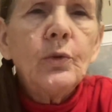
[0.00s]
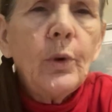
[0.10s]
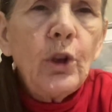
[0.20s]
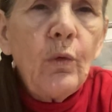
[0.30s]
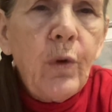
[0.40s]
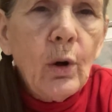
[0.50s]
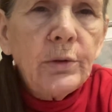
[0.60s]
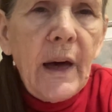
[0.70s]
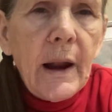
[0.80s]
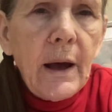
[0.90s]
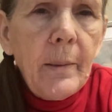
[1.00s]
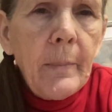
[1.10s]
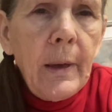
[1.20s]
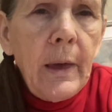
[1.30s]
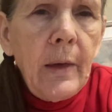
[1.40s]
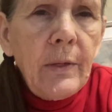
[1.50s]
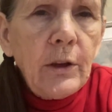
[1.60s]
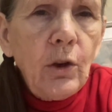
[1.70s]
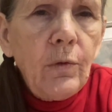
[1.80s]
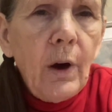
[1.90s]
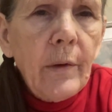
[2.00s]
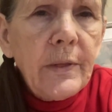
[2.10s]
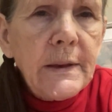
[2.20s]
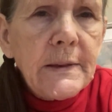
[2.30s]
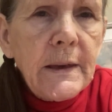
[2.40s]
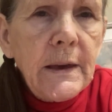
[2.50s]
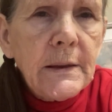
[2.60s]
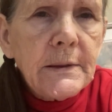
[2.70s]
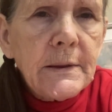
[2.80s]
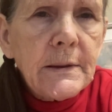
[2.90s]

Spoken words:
when you fold that up that you've got these ends